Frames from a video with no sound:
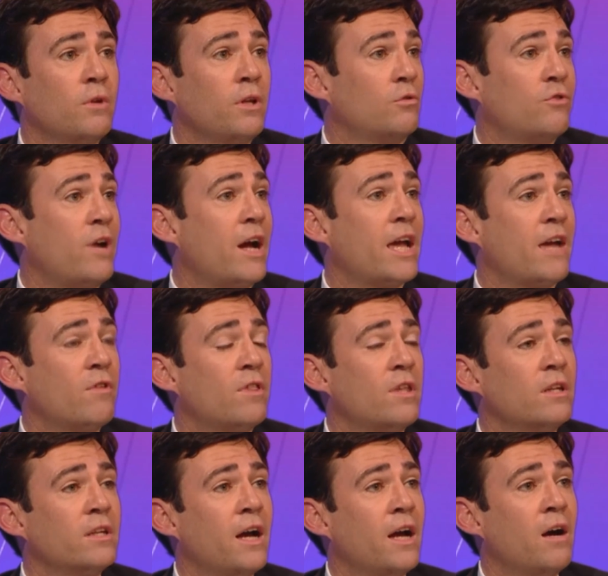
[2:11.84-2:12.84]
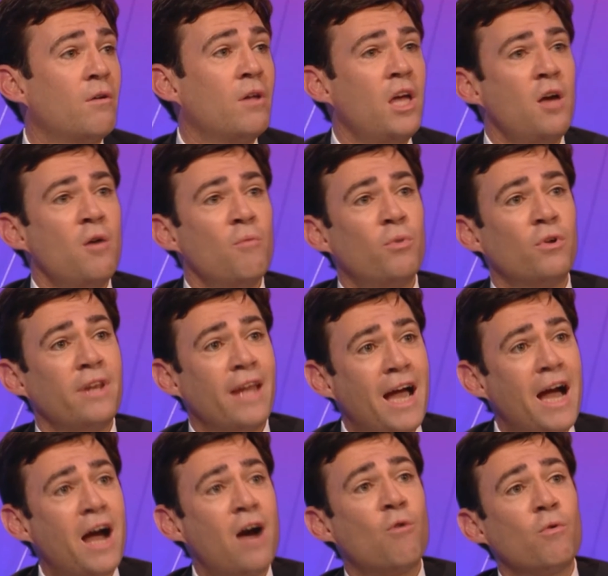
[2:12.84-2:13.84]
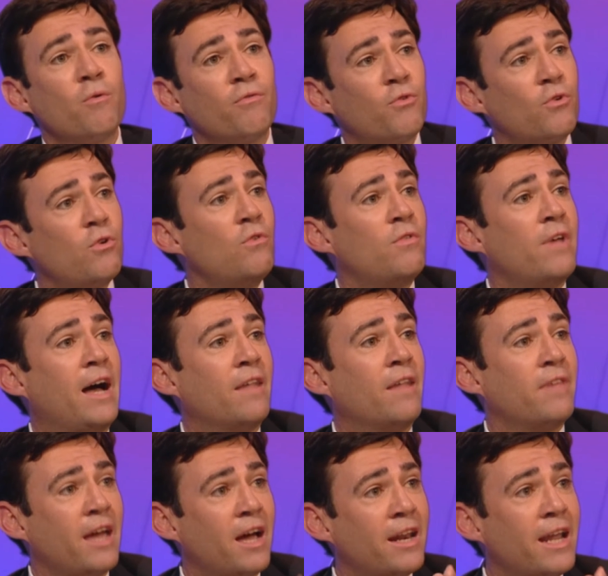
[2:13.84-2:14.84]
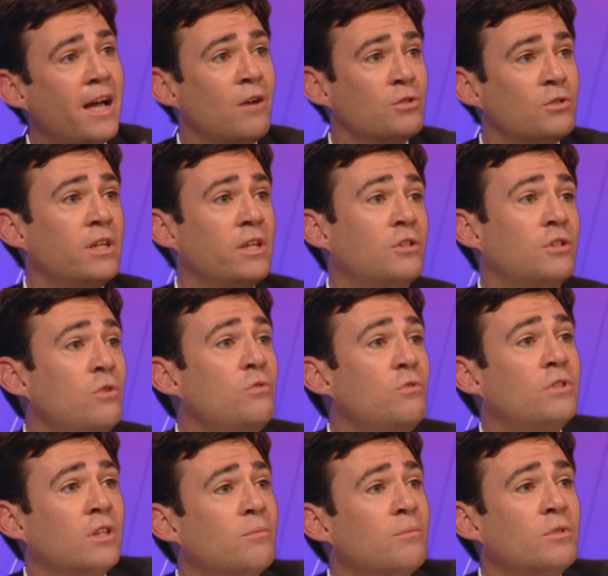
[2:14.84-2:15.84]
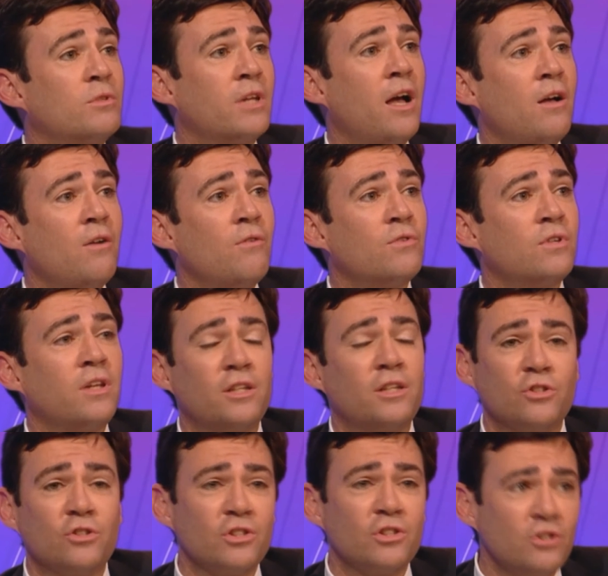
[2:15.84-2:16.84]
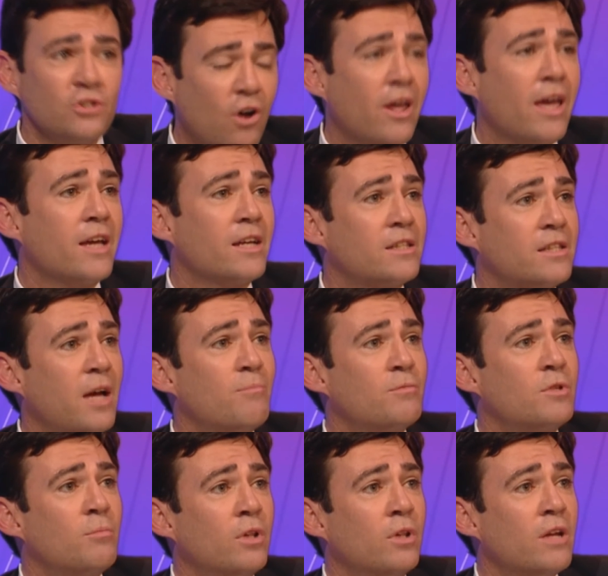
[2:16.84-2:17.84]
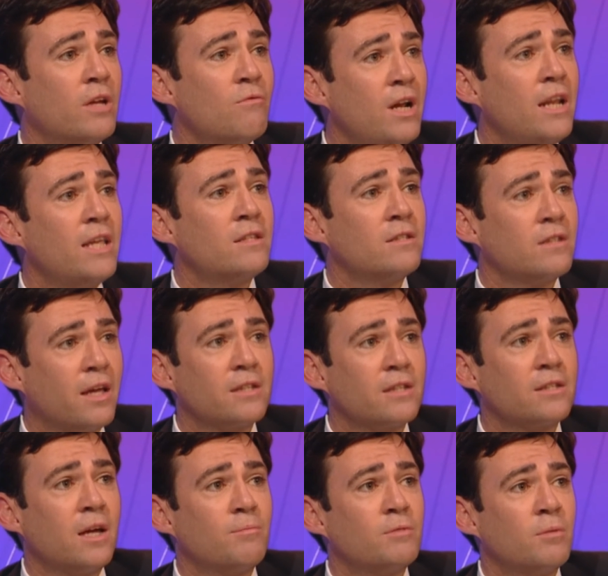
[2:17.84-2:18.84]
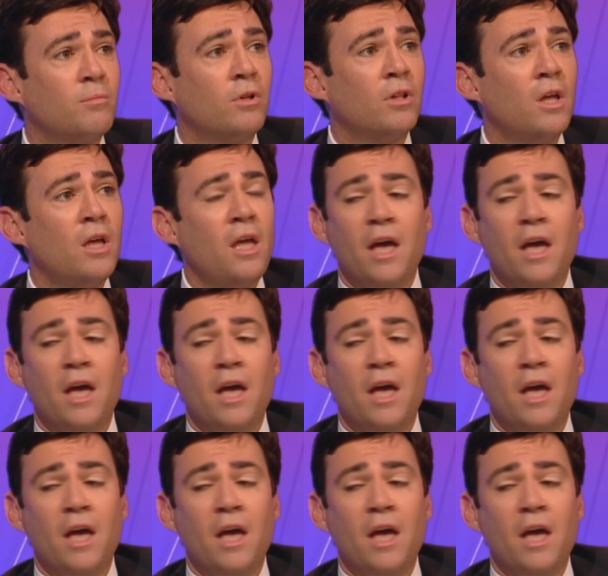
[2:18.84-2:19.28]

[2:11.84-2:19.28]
it'll drag everything down. But now, through that, they are now still suiting themselves, and it's just not acceptable. It really isn't acceptable.